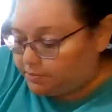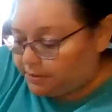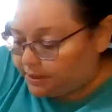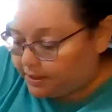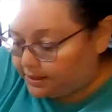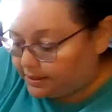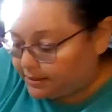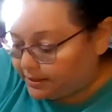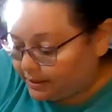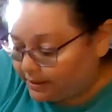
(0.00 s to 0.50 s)

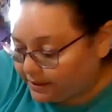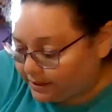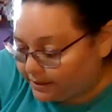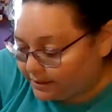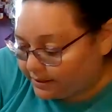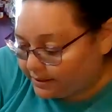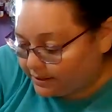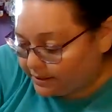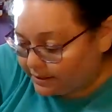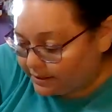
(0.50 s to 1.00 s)
because it
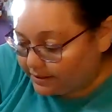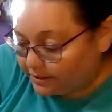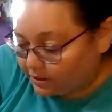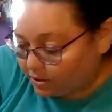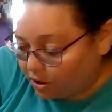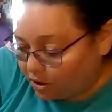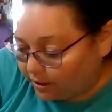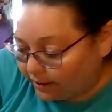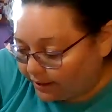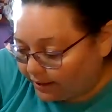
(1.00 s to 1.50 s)
is
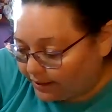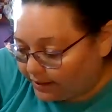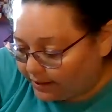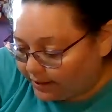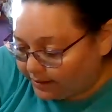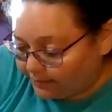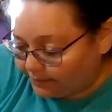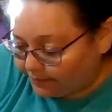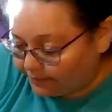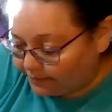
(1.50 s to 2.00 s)

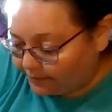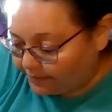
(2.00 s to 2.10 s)
solid.